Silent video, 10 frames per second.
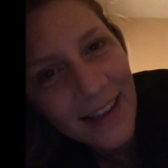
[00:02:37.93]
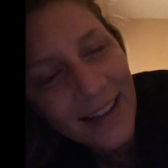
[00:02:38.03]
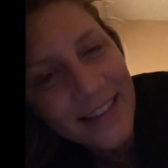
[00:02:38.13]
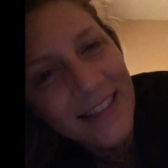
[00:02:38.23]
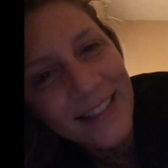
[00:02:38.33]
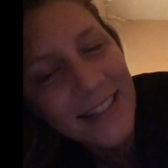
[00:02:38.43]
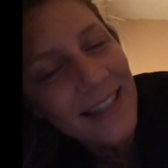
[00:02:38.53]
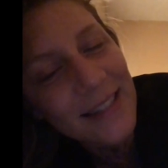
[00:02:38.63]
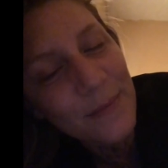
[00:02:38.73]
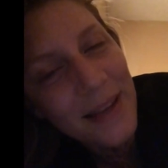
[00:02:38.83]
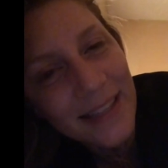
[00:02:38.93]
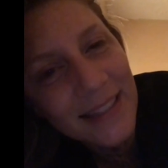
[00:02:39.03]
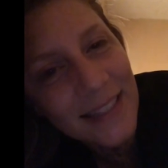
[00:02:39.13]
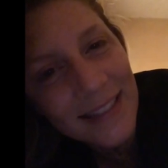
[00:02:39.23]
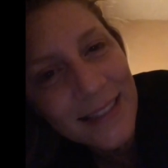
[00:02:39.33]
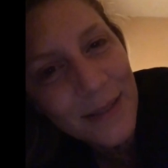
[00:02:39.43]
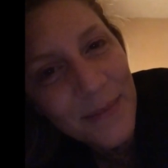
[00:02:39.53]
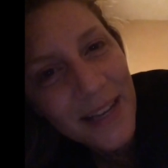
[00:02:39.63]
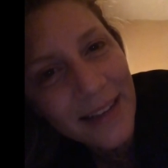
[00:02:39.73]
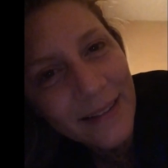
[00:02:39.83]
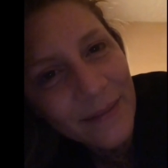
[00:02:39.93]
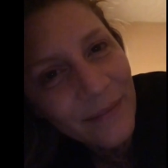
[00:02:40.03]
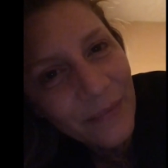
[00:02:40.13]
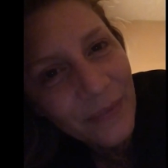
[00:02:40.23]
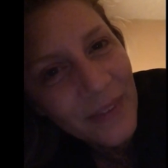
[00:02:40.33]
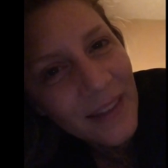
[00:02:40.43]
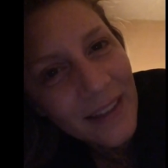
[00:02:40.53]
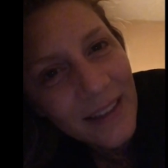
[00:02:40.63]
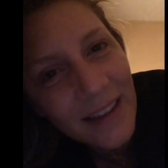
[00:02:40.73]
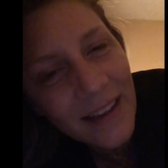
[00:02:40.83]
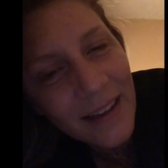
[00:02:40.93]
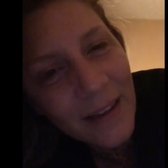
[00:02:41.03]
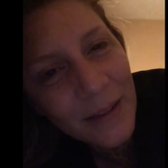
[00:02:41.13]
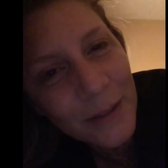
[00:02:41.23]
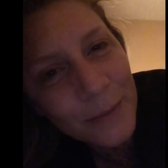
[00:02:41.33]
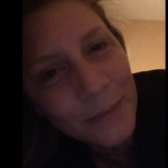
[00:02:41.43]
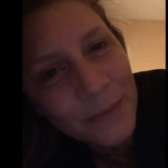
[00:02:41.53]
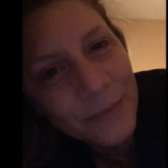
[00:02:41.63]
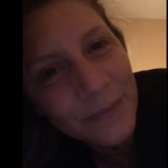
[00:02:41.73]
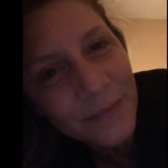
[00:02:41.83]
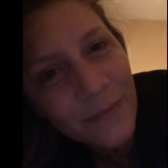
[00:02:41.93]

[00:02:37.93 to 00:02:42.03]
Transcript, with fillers: It just doesn't make sense to me. Um...